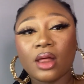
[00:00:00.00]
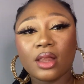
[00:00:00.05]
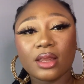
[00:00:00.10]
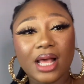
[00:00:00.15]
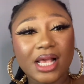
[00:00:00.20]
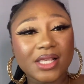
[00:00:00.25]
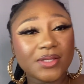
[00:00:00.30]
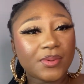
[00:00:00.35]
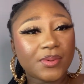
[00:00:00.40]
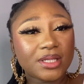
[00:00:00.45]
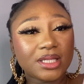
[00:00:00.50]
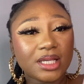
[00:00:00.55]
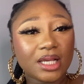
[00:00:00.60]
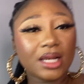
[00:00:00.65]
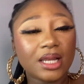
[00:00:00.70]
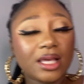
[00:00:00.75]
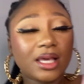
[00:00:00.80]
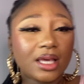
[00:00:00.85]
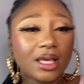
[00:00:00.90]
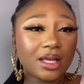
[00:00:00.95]
that's
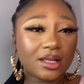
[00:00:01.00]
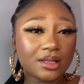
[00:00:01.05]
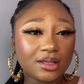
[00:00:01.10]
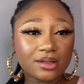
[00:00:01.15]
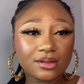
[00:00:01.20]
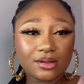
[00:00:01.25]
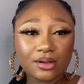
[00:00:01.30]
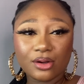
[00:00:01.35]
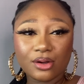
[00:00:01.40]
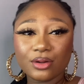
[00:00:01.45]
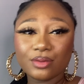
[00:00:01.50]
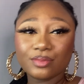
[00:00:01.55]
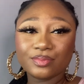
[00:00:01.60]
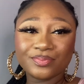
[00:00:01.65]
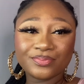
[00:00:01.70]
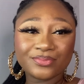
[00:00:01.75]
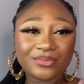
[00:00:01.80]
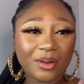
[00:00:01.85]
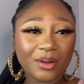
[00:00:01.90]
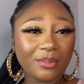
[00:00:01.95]
basically it so
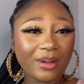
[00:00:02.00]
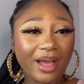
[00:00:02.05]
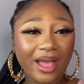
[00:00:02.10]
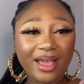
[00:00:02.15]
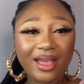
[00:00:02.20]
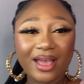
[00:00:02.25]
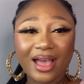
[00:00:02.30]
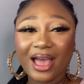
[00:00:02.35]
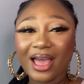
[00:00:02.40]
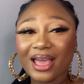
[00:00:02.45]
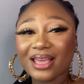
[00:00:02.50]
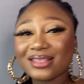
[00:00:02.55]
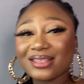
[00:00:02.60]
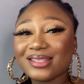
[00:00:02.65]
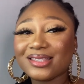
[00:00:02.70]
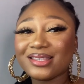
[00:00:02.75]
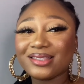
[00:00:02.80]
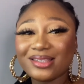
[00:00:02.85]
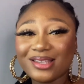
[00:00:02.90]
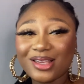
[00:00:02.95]
bye guys
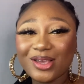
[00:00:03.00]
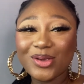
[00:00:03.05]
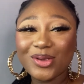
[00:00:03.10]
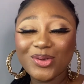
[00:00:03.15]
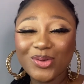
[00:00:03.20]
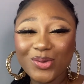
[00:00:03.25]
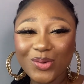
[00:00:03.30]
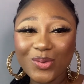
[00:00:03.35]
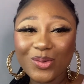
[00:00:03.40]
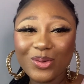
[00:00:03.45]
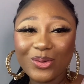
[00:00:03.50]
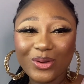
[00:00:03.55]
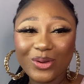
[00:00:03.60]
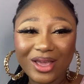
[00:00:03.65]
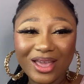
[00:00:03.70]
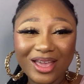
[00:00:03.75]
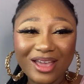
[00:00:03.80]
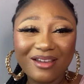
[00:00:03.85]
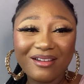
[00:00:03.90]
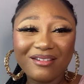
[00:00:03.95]
see you
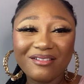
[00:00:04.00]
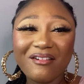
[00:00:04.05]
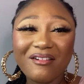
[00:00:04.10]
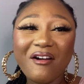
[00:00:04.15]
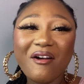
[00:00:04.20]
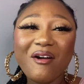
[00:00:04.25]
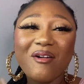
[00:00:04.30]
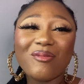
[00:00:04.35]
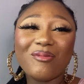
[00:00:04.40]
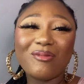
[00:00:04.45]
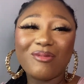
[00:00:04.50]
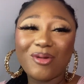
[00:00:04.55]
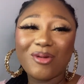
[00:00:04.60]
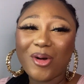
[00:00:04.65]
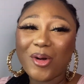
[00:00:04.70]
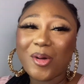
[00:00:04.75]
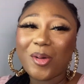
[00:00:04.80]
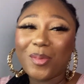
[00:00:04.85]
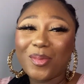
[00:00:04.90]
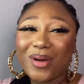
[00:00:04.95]
in
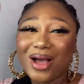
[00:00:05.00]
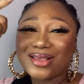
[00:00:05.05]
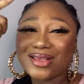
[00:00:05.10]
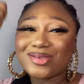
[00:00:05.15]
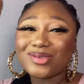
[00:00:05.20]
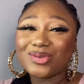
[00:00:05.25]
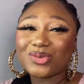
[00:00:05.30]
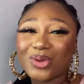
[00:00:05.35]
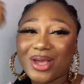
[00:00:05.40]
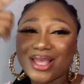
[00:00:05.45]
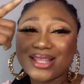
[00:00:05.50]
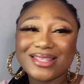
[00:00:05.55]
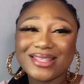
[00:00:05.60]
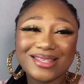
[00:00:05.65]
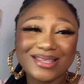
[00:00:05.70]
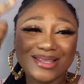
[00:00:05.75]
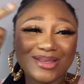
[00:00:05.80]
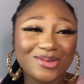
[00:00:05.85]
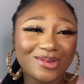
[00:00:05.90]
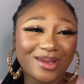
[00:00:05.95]
vlogmas
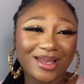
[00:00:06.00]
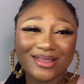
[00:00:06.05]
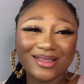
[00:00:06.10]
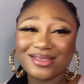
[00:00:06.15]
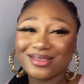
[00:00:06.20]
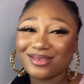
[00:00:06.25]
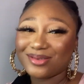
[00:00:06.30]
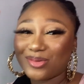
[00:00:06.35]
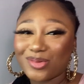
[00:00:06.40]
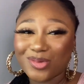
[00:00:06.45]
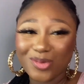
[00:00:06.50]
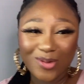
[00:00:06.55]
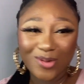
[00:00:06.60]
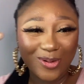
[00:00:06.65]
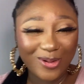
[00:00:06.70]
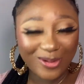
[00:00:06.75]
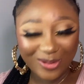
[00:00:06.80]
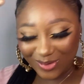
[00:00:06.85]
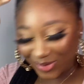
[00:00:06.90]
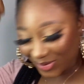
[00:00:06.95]

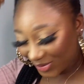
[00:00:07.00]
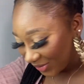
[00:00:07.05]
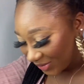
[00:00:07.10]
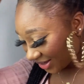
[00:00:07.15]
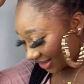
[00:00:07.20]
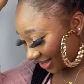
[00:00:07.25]
2021